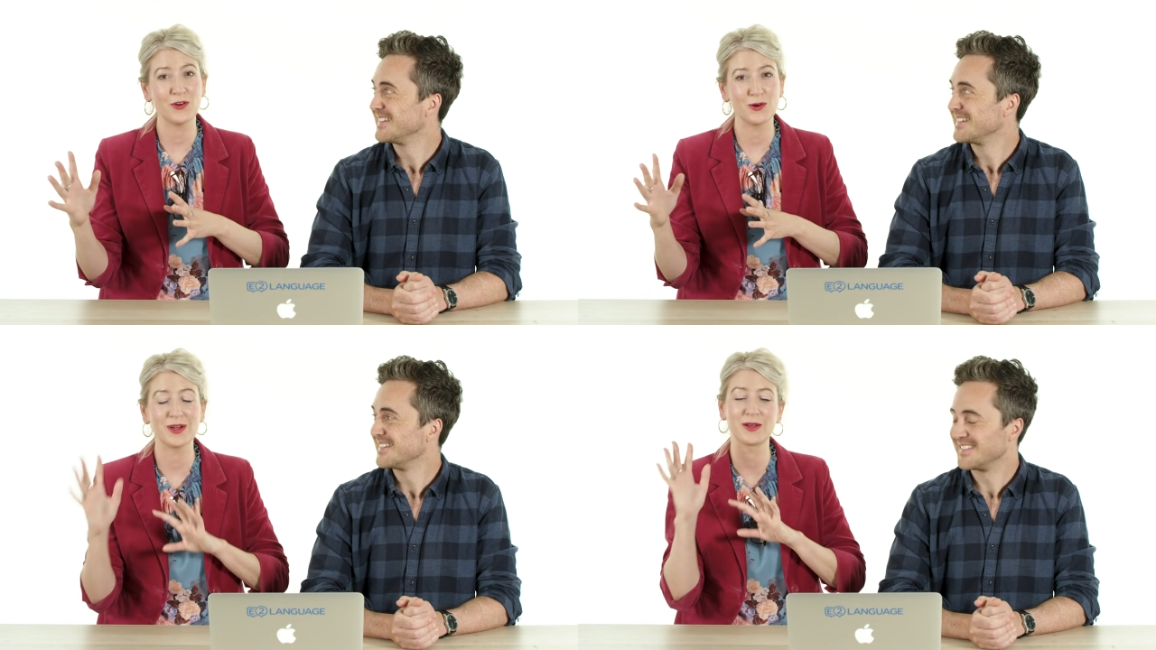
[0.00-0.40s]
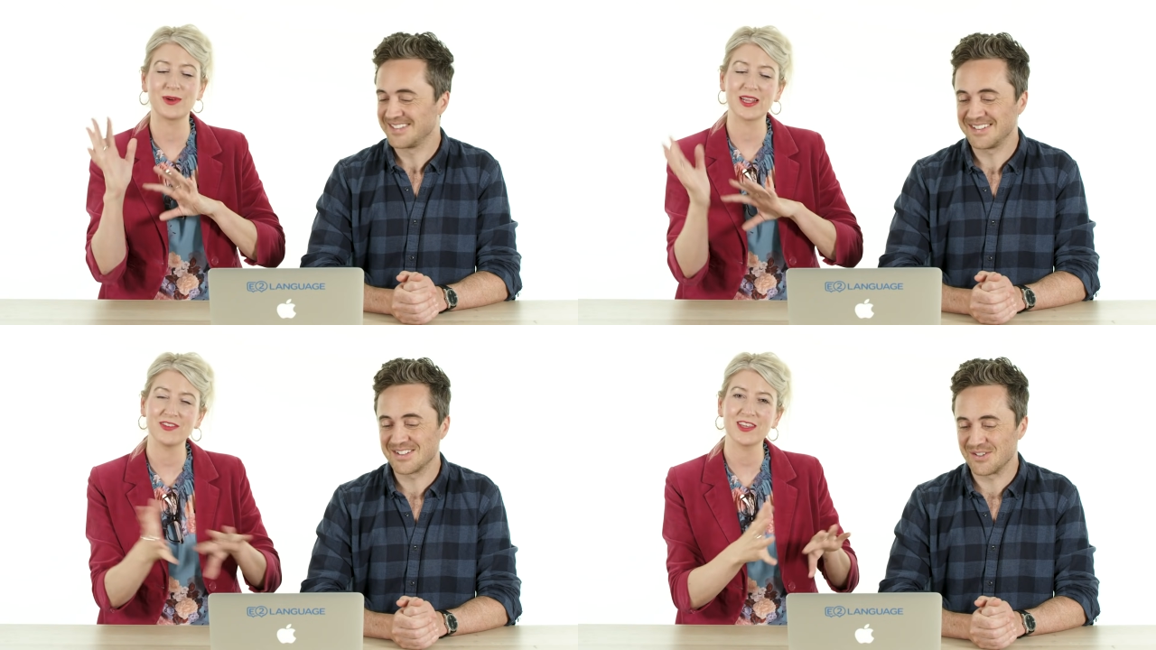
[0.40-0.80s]
Speaker 1: forward.
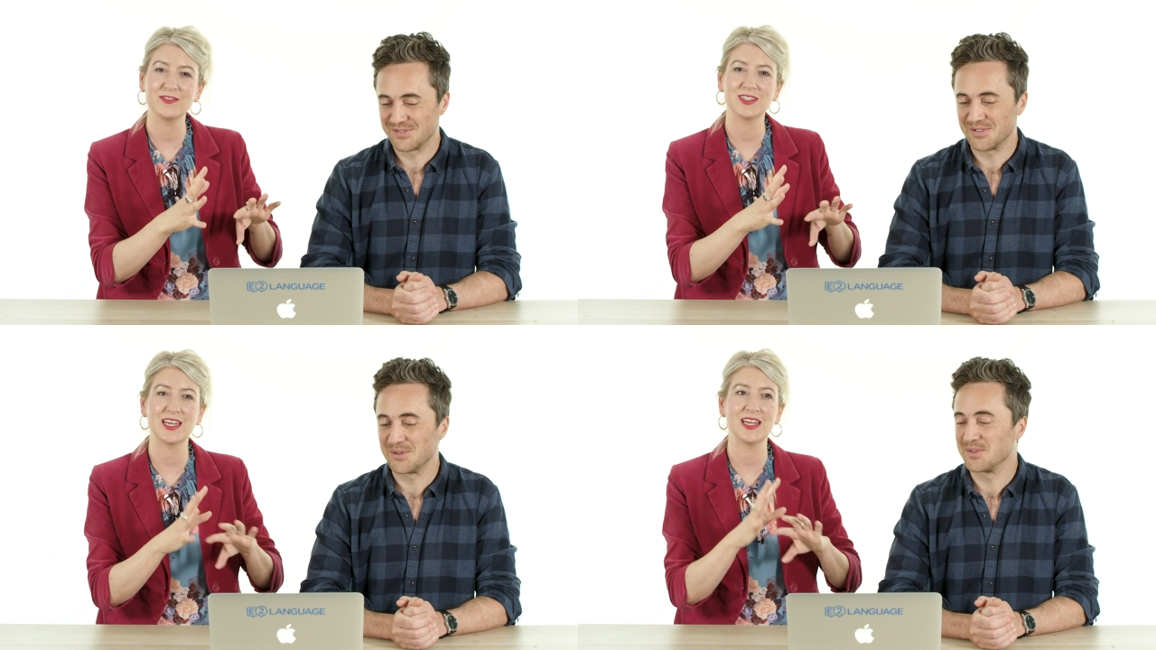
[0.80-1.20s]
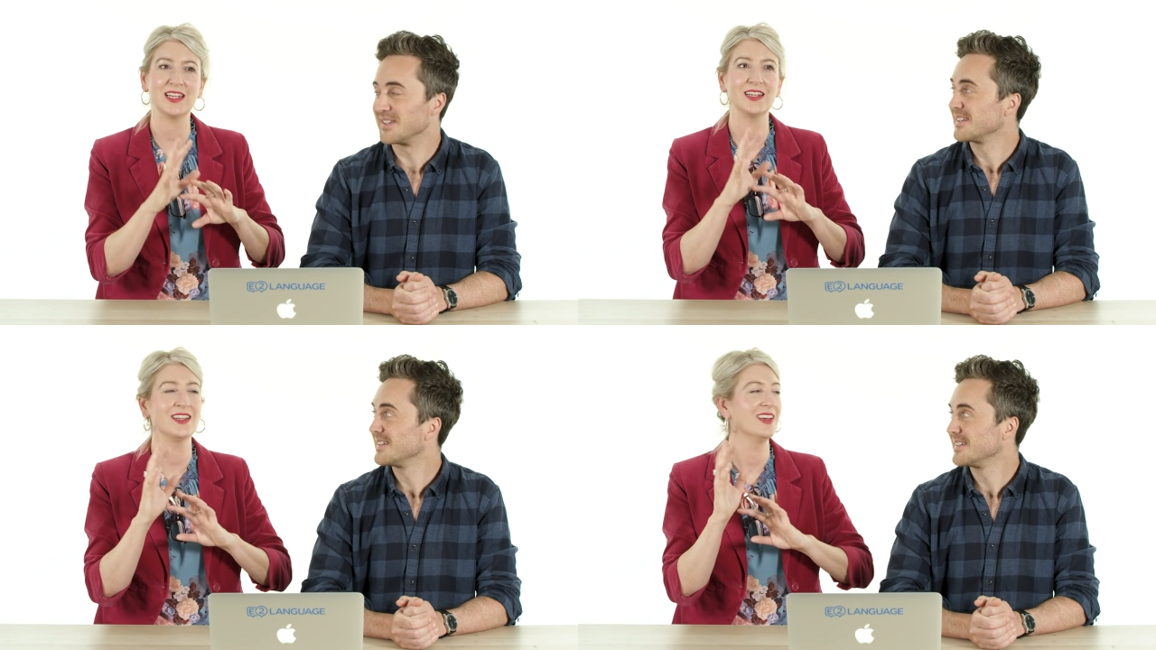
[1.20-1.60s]
Whatever go you've forward.
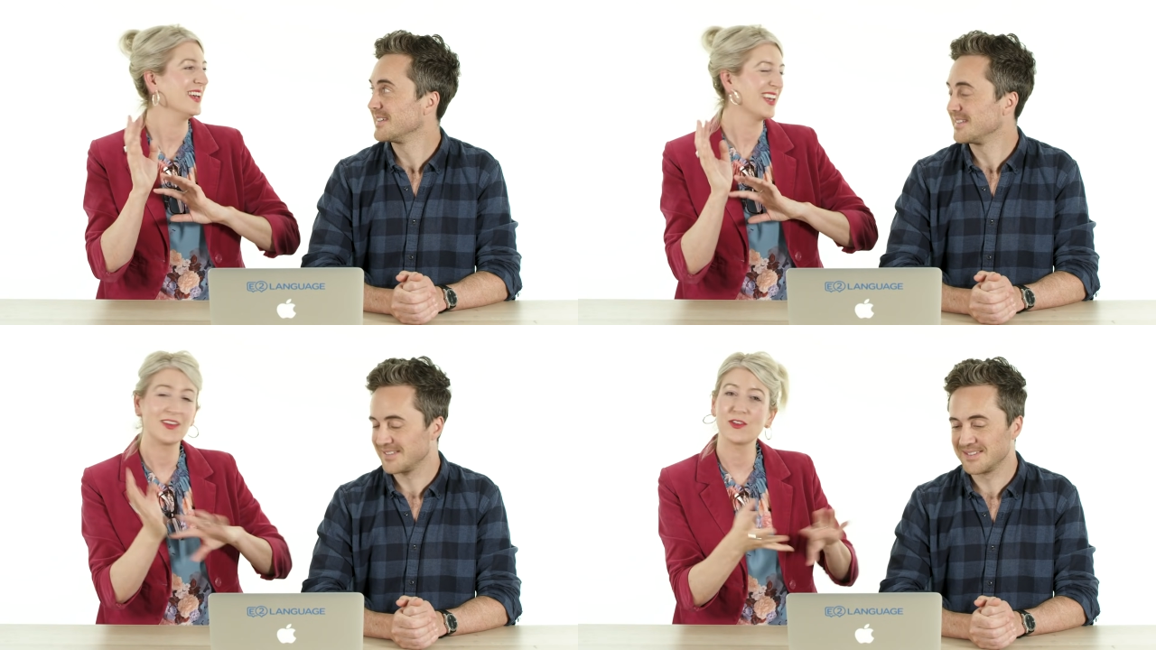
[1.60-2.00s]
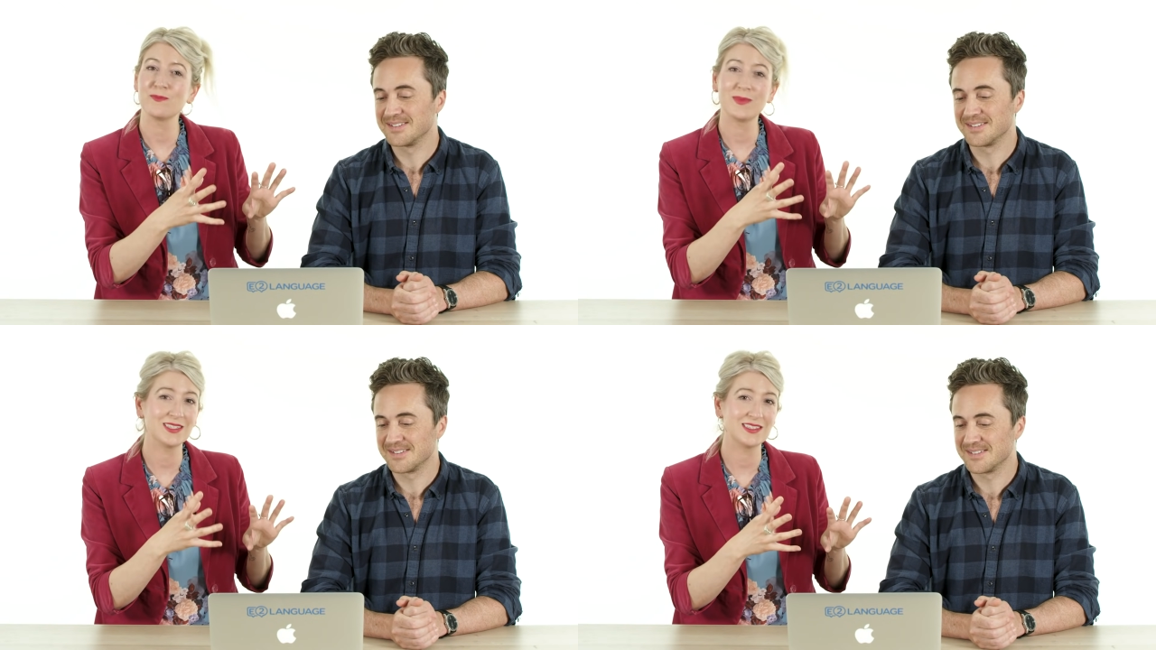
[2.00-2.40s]
done, if you've
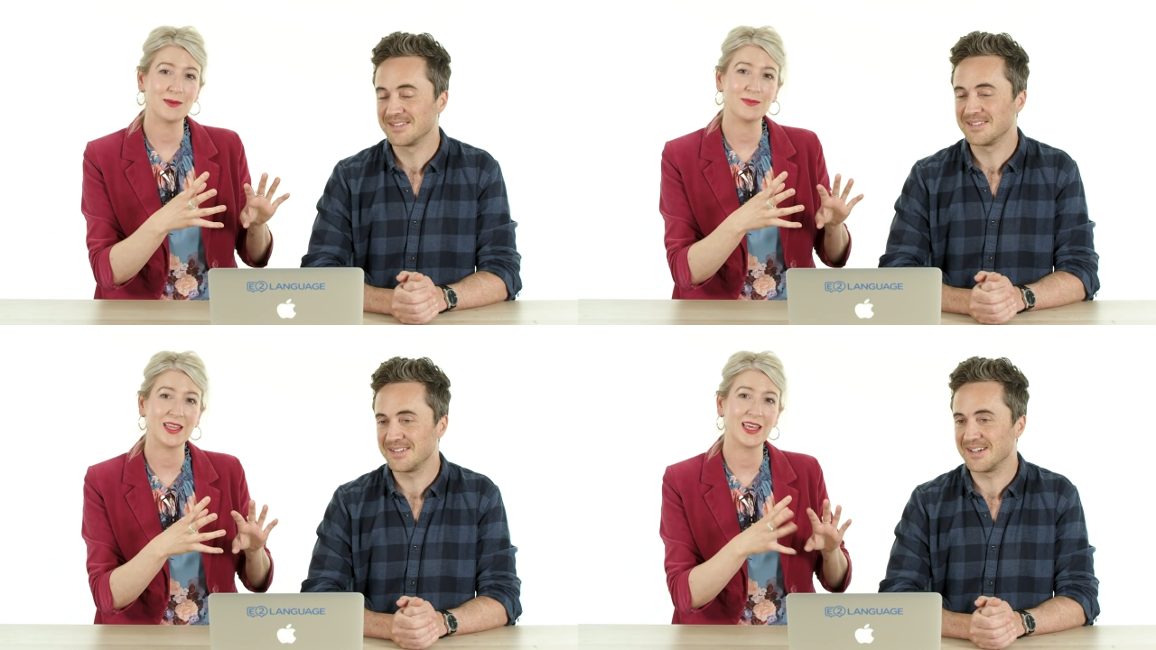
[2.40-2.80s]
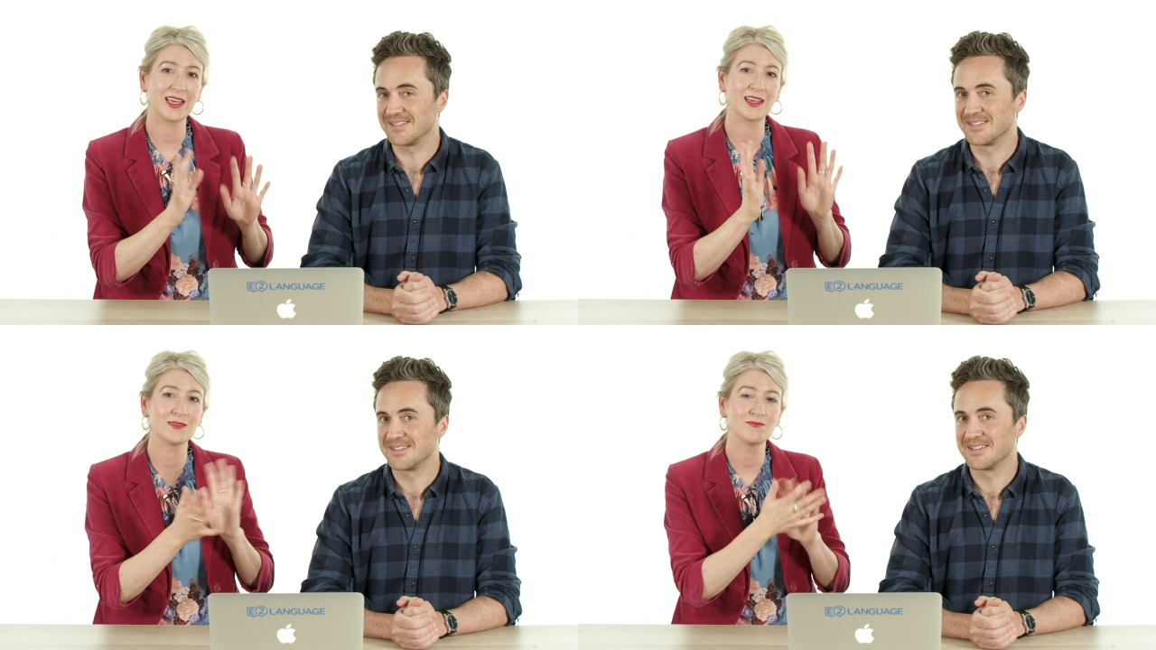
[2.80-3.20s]
missed
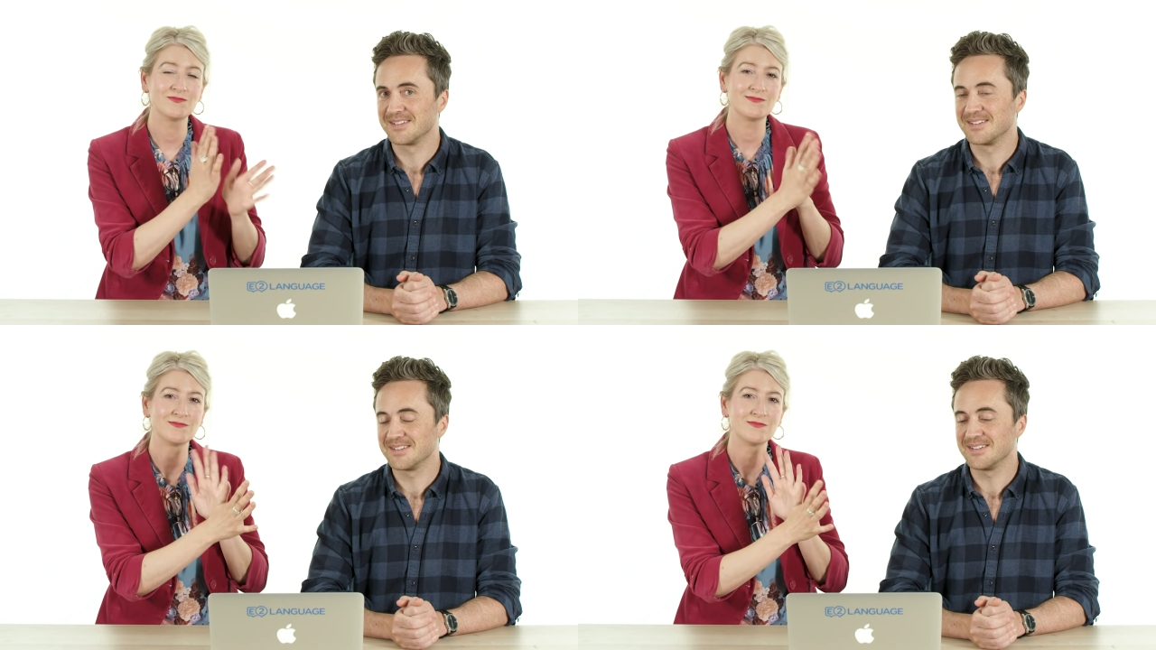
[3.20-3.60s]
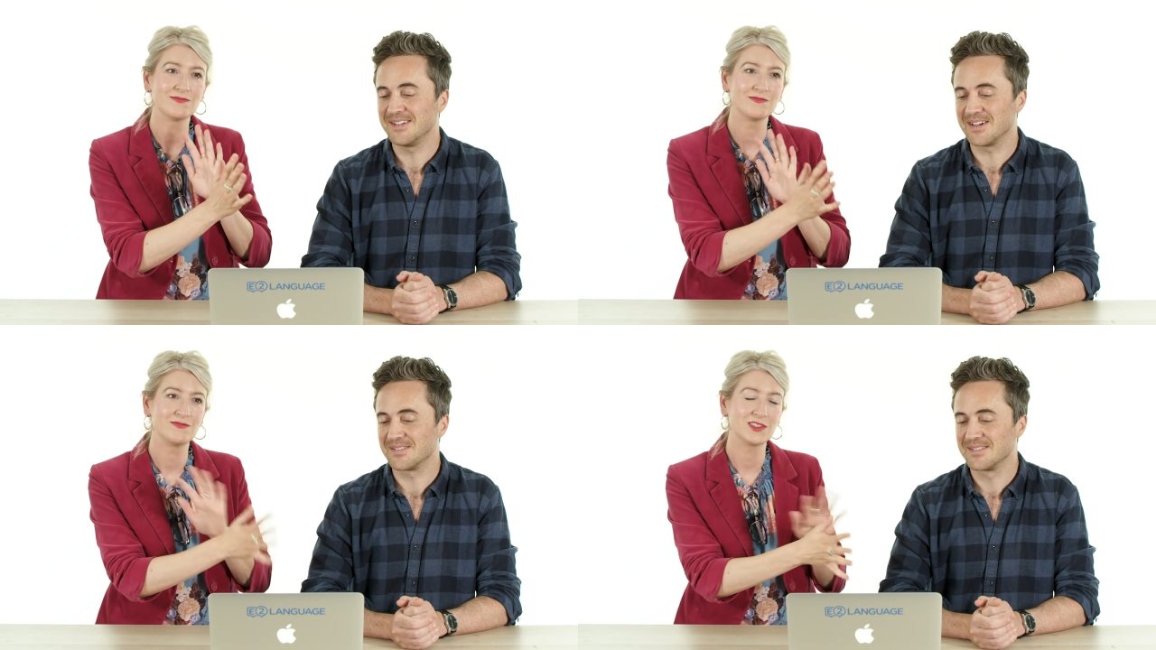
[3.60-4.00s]
something, yeah. yeah.
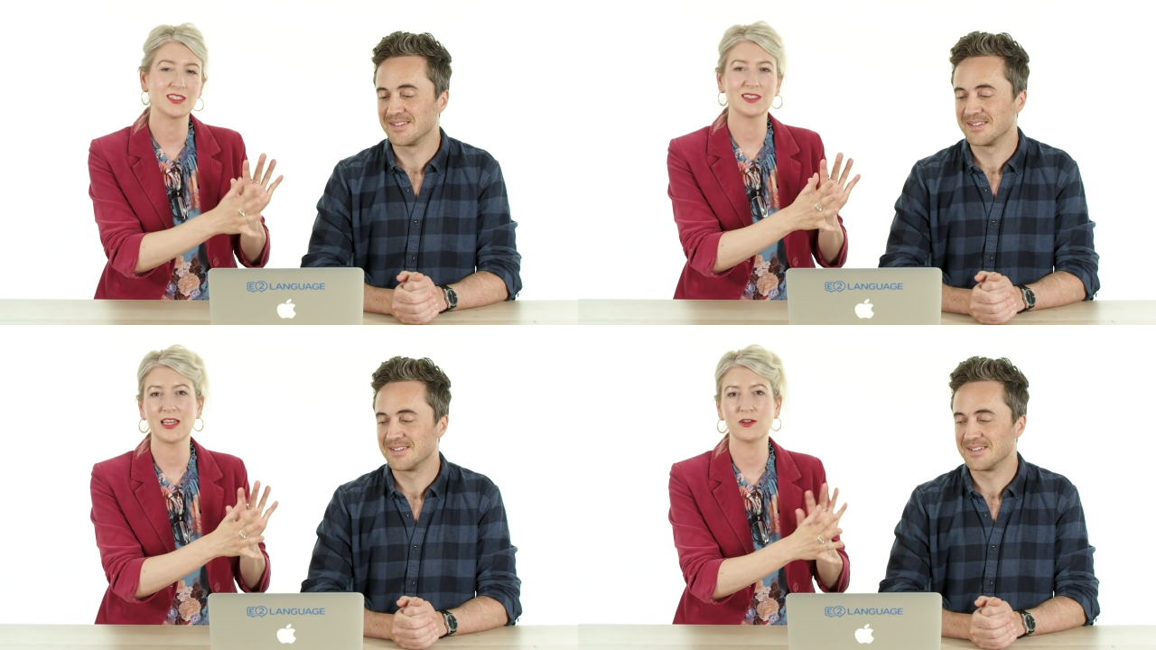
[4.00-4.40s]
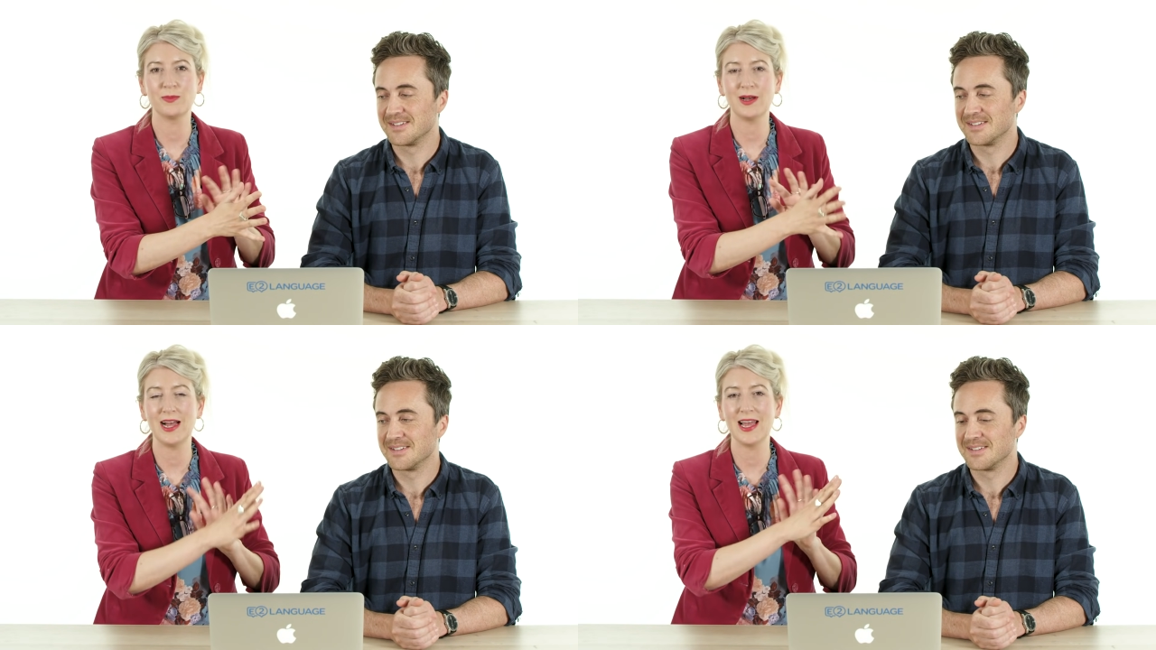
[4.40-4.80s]
just say
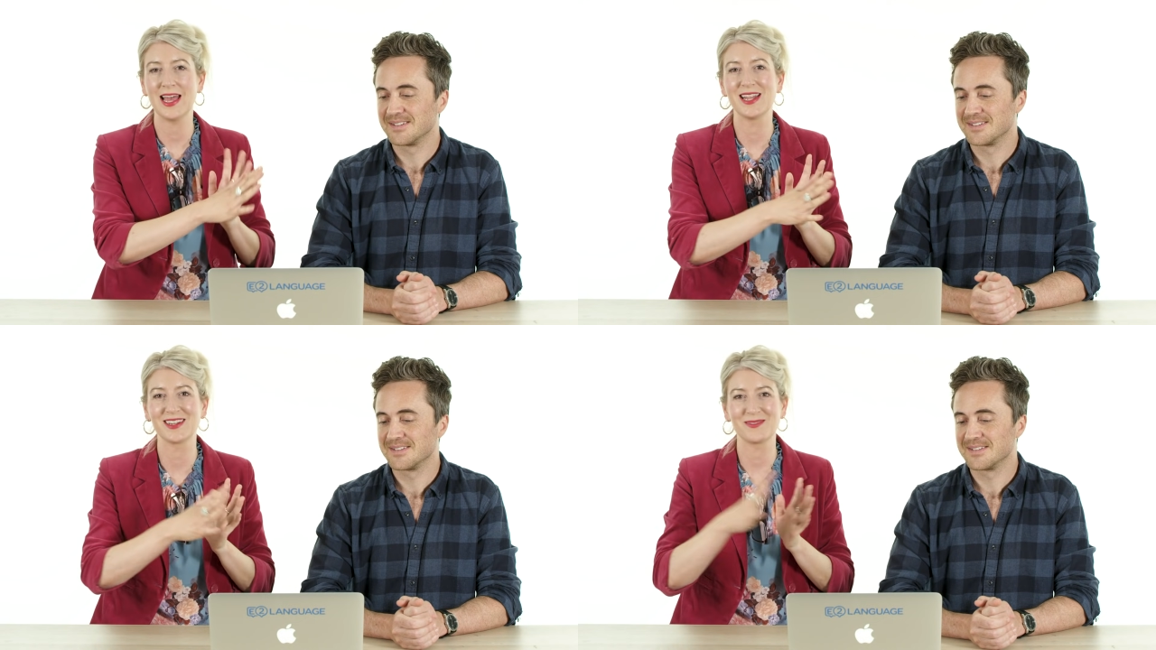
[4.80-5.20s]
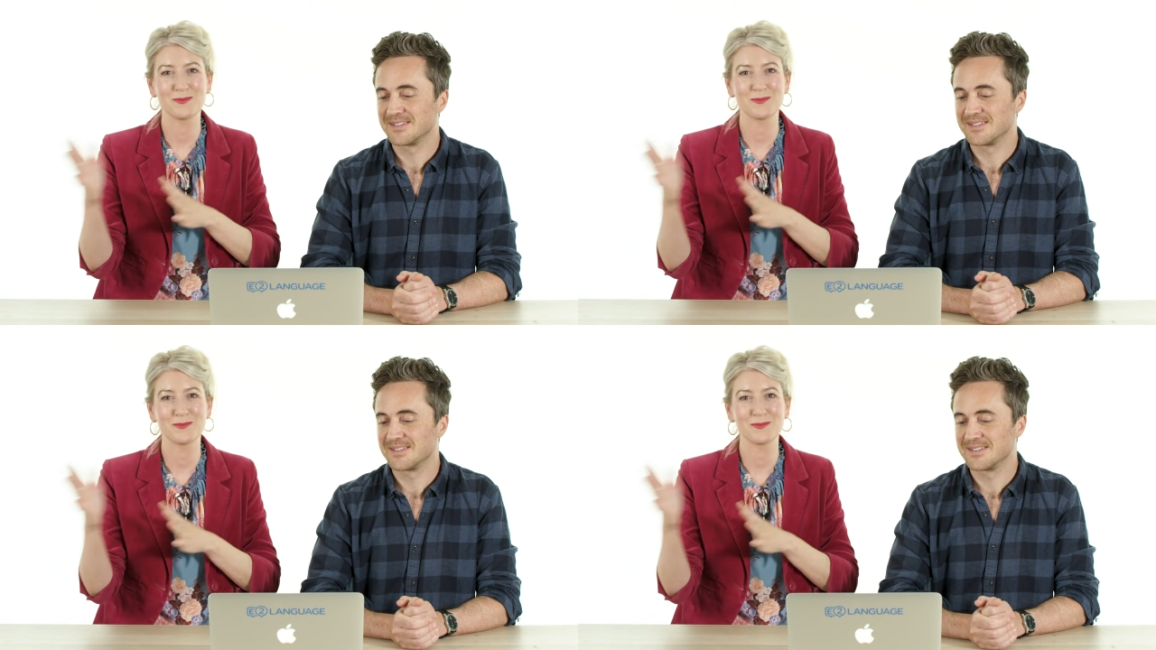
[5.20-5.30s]
goodbye and